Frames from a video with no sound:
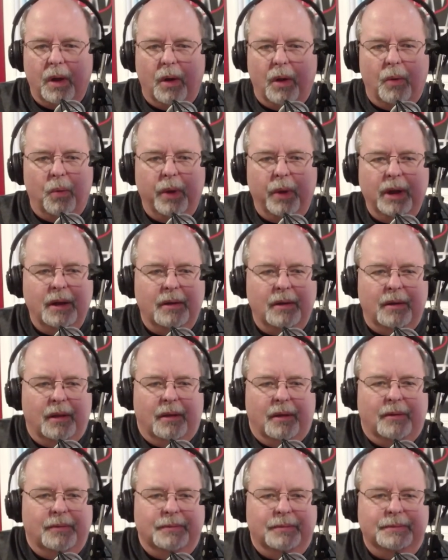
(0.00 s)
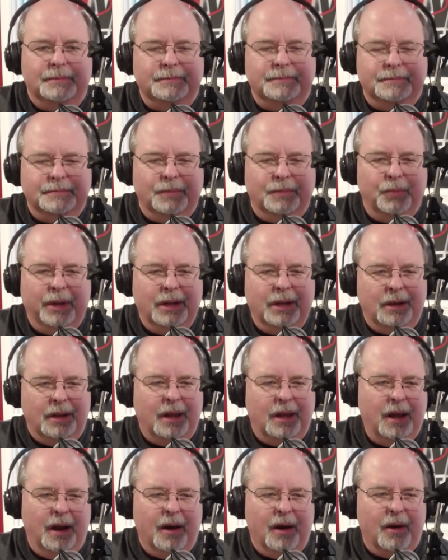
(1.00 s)
we, we
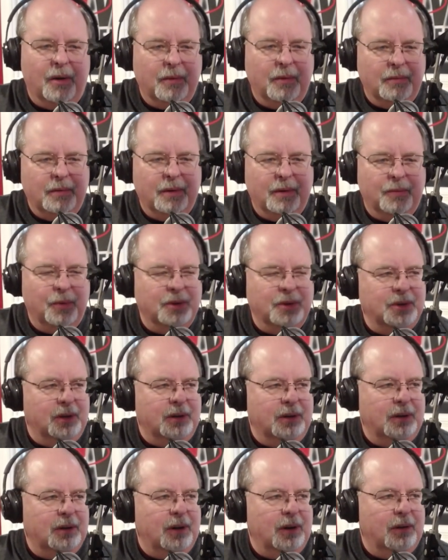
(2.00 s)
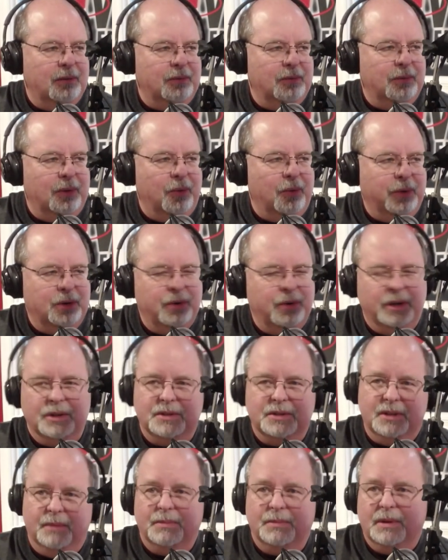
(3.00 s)
didn't care. It wasn't, we
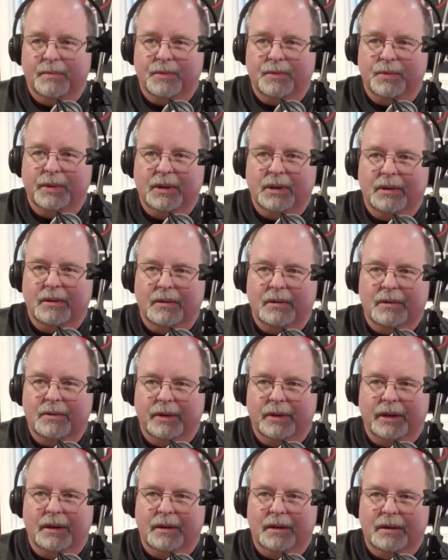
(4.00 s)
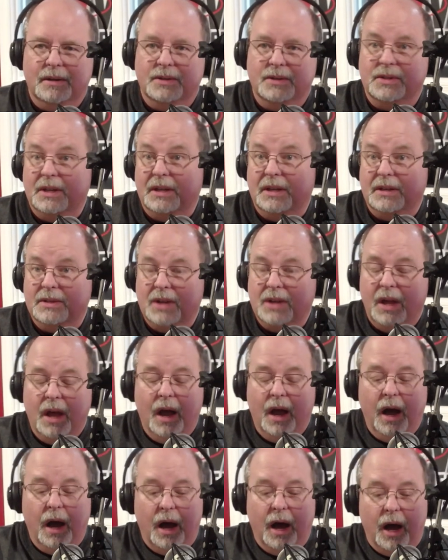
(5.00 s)
treated symptoms, we didn't treat disease.
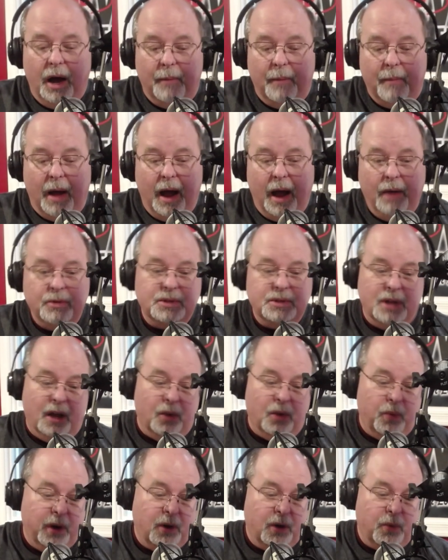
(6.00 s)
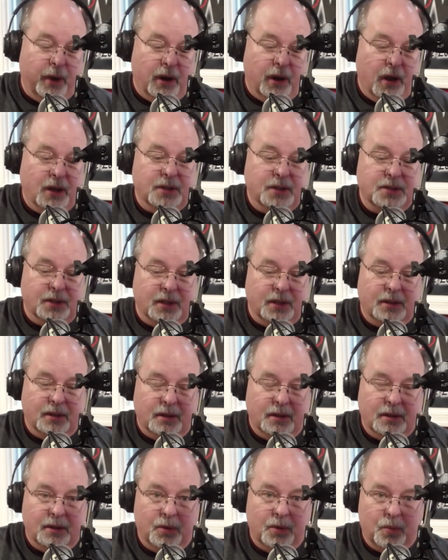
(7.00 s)
Um, mm-hmm. I was not aware, quite honestly,
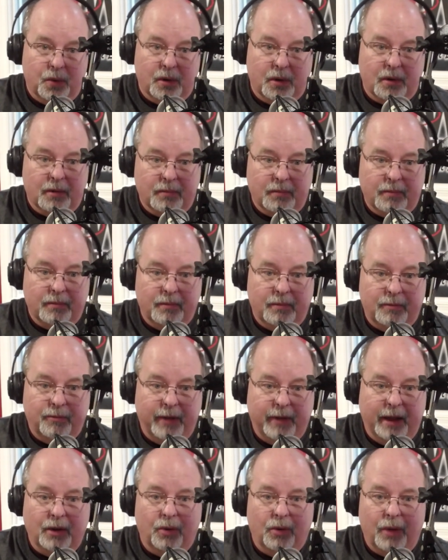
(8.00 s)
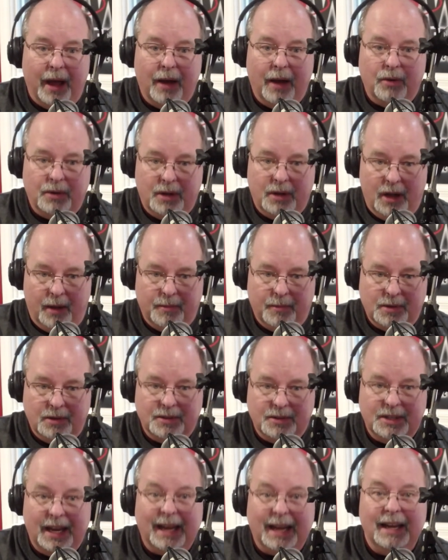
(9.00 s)
that there were fatal
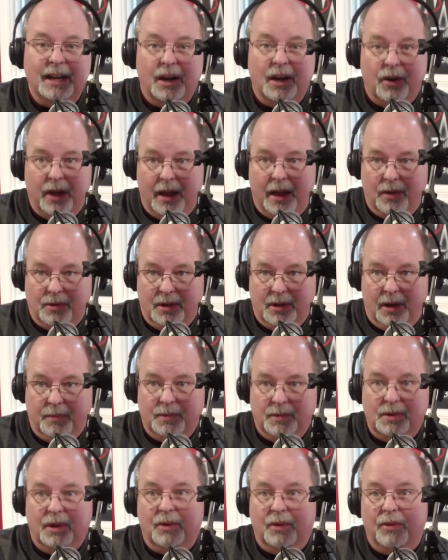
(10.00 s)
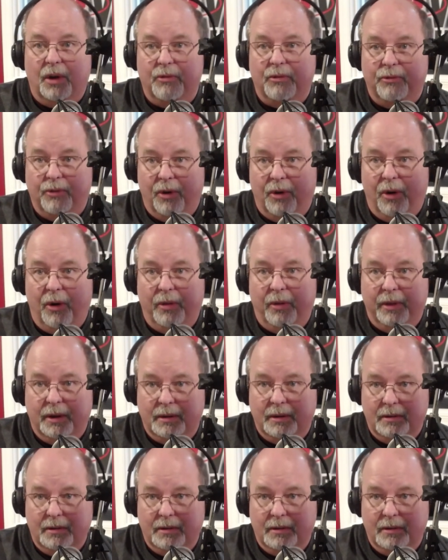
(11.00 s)
outcomes, secondary outcomes, you know, a fall that,